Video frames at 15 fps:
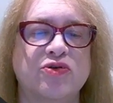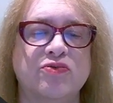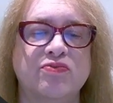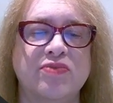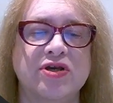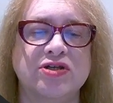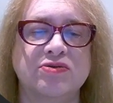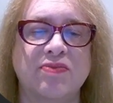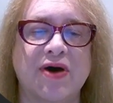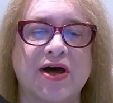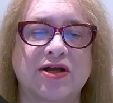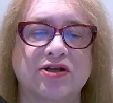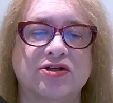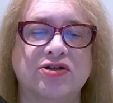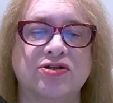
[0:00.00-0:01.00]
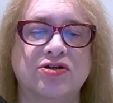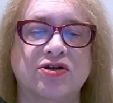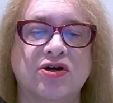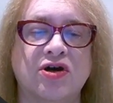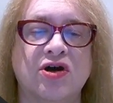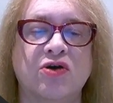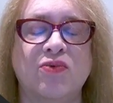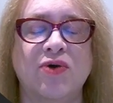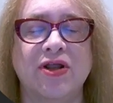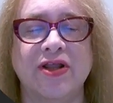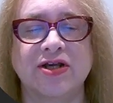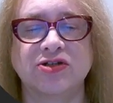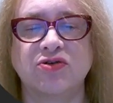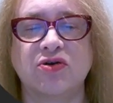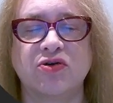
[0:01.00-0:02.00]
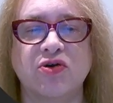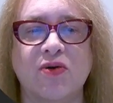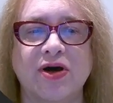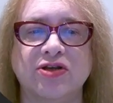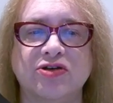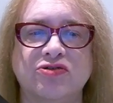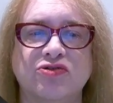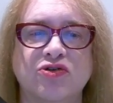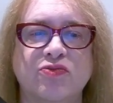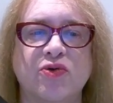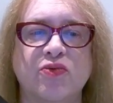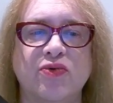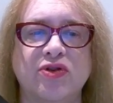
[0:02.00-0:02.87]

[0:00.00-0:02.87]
mismatch. Well, that's not quite true, but